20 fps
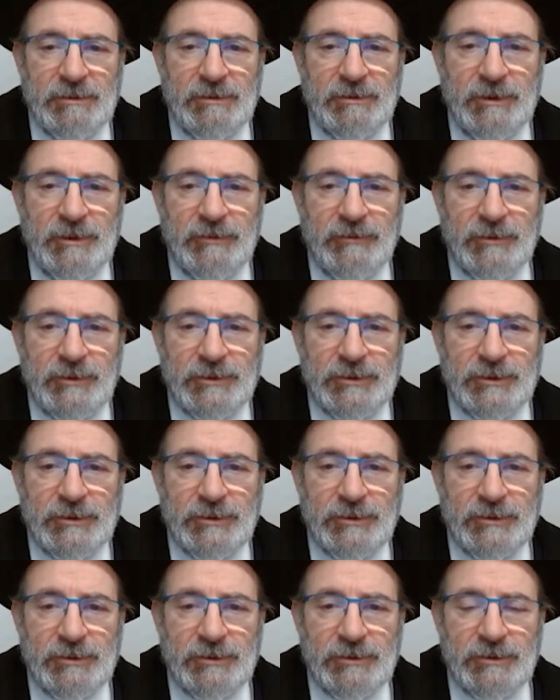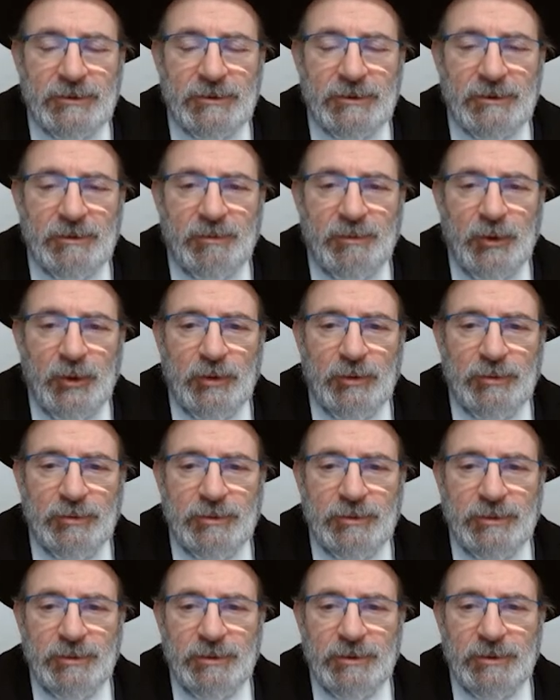You have also
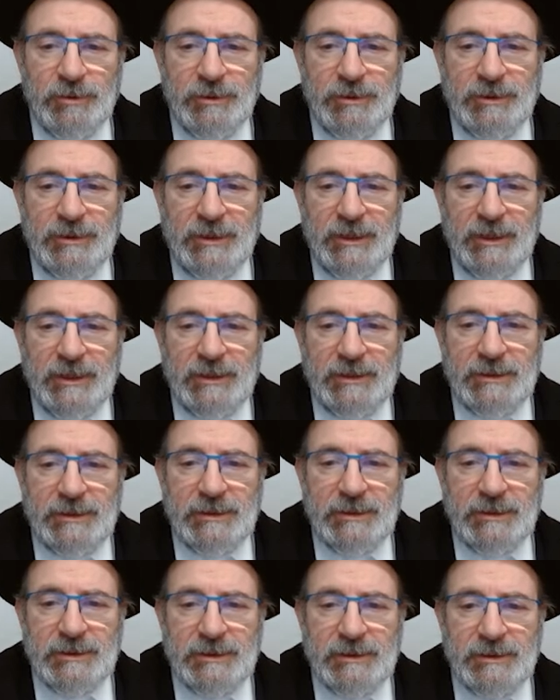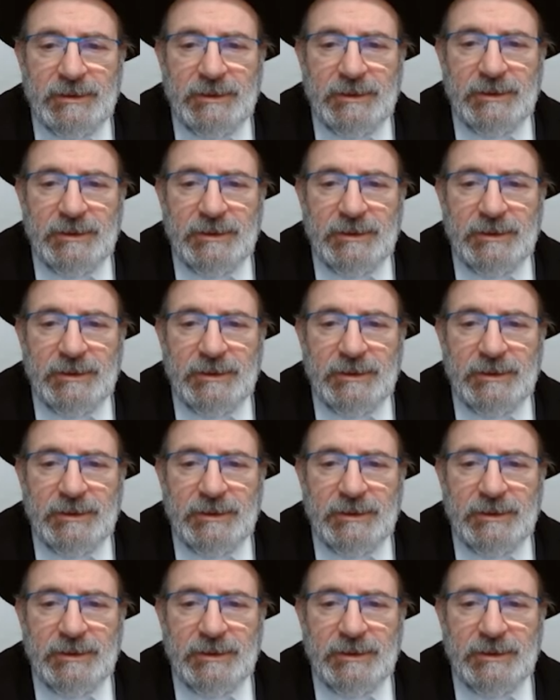pawn takes